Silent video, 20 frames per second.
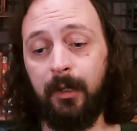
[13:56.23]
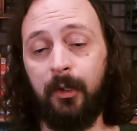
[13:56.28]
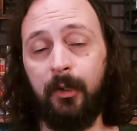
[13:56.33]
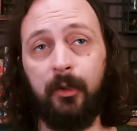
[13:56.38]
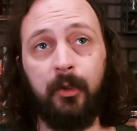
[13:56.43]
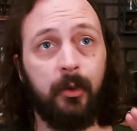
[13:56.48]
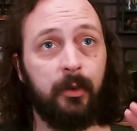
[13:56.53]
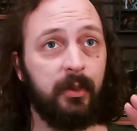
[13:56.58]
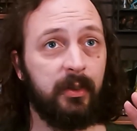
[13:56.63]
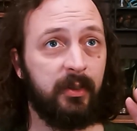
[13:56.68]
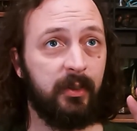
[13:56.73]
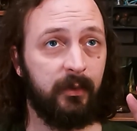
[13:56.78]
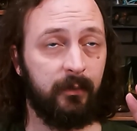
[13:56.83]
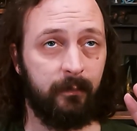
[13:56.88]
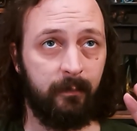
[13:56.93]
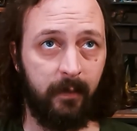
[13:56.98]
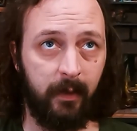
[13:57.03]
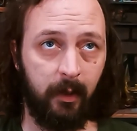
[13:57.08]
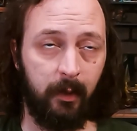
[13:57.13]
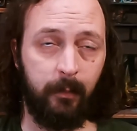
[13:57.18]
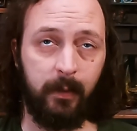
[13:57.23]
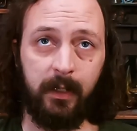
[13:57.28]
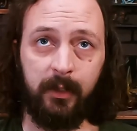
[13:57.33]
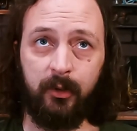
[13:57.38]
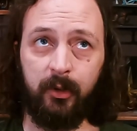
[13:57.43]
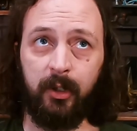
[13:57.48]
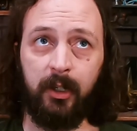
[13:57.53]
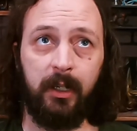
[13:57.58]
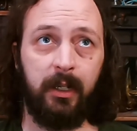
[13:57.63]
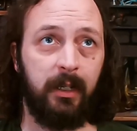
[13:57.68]
So, this is very
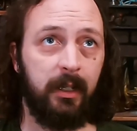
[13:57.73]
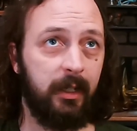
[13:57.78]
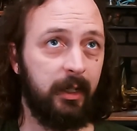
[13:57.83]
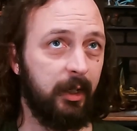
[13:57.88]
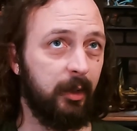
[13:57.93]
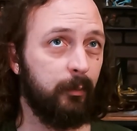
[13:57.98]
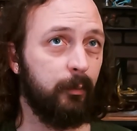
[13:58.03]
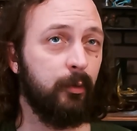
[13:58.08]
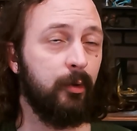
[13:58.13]
much in